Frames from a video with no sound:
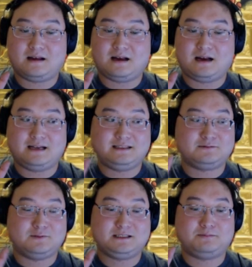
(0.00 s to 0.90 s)
I just
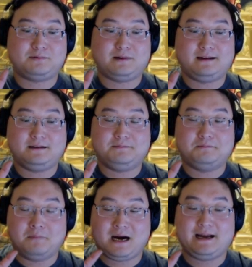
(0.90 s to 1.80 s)
want to spread
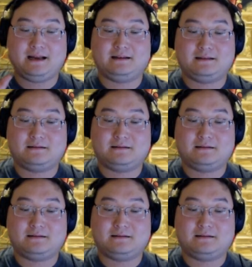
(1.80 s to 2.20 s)
my